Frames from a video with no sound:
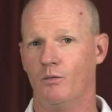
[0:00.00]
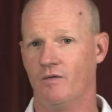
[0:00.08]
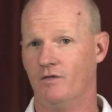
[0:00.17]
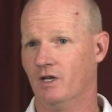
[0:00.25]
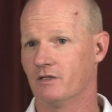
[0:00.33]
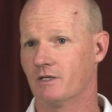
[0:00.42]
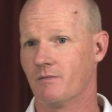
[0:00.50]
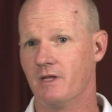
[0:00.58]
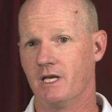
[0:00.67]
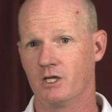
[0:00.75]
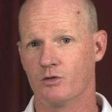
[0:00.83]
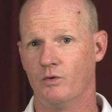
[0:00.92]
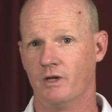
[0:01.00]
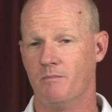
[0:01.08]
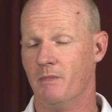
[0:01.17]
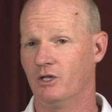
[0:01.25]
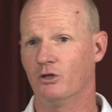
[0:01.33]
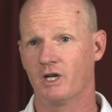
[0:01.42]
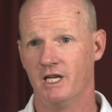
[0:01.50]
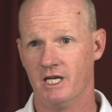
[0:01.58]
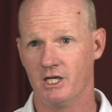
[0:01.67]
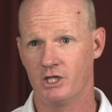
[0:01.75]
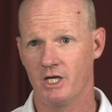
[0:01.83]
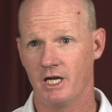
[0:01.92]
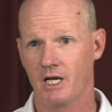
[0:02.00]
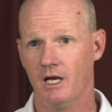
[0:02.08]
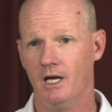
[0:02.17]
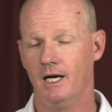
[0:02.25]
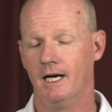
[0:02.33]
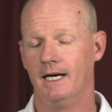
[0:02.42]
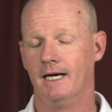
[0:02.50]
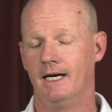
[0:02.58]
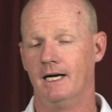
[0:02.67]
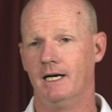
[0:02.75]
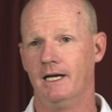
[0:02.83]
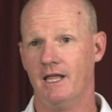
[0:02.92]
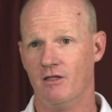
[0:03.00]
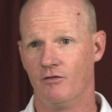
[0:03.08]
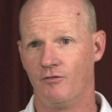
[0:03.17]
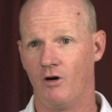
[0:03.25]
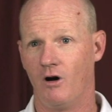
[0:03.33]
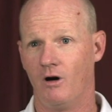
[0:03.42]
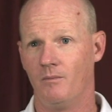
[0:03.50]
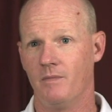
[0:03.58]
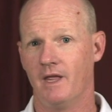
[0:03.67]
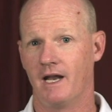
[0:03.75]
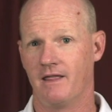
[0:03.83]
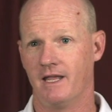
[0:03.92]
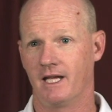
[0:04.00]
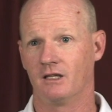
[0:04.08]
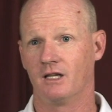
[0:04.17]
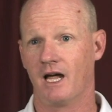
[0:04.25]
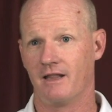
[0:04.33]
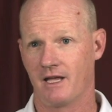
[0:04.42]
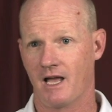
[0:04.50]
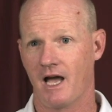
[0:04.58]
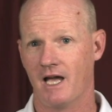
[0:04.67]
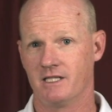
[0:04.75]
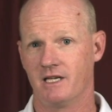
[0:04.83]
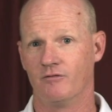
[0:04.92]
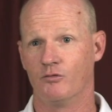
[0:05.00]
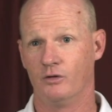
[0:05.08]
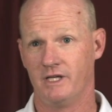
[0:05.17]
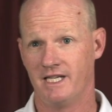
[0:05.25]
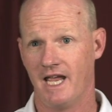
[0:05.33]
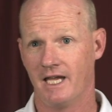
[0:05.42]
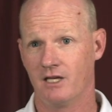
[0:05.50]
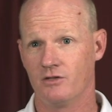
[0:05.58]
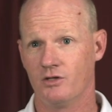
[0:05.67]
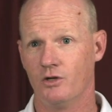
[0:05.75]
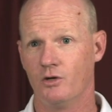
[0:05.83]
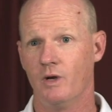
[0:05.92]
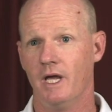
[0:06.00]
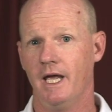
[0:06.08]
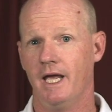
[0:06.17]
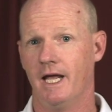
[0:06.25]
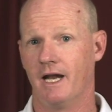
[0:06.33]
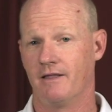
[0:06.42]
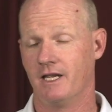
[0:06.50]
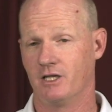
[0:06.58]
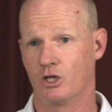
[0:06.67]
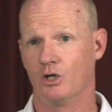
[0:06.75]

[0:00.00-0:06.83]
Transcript: we've done some things with mental conditioning uh, in the fall that I think a lot of the guys have really taken to and I think it's